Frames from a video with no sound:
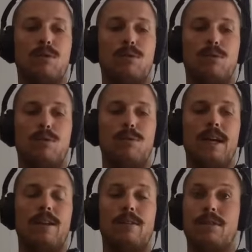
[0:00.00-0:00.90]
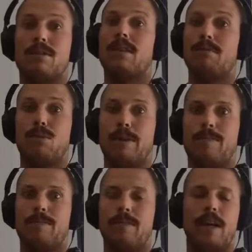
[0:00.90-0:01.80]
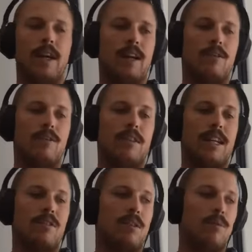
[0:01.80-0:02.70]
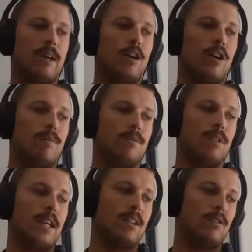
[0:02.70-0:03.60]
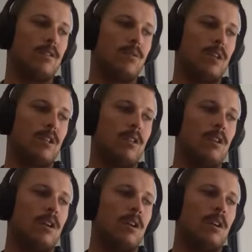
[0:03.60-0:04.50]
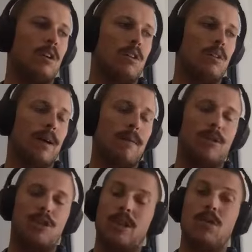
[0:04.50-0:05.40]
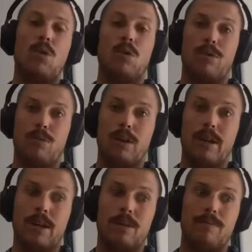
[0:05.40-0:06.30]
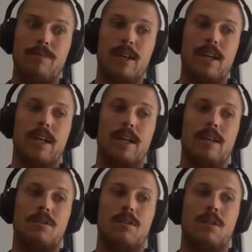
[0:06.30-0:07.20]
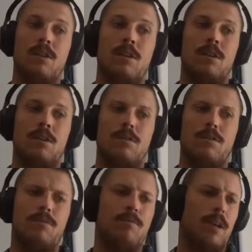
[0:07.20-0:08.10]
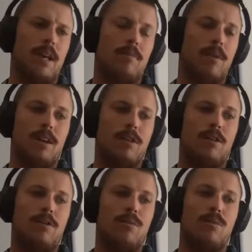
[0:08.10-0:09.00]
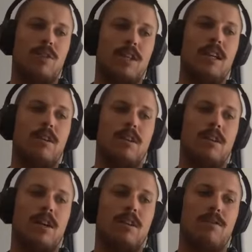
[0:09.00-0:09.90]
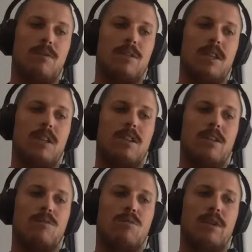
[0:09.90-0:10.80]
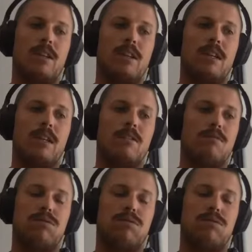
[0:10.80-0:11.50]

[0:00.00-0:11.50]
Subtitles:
to others at some point. And that's where I hope to get to with the publishing and author work. And we'll see it just really,